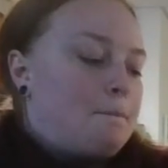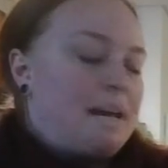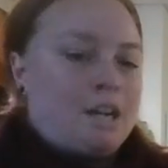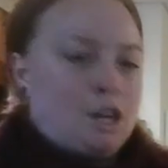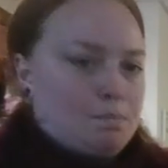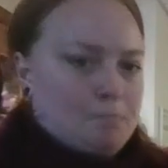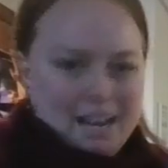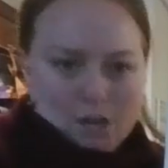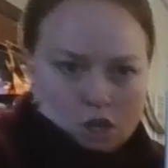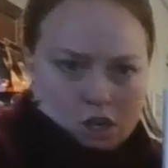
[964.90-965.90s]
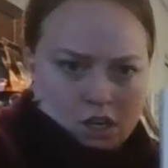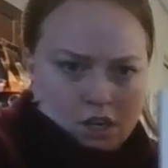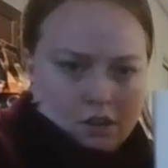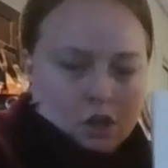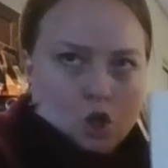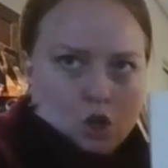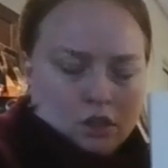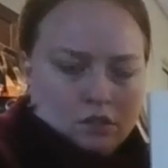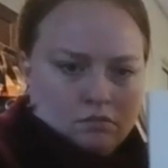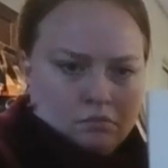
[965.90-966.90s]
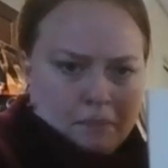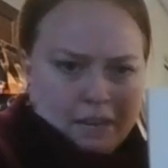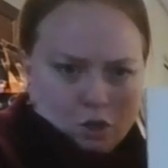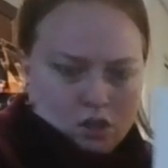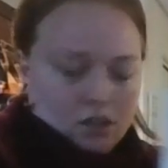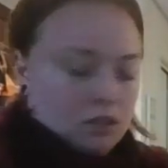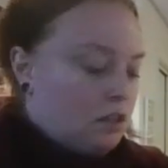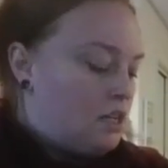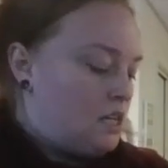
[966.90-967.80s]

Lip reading: Bayer, Earl, Barrel.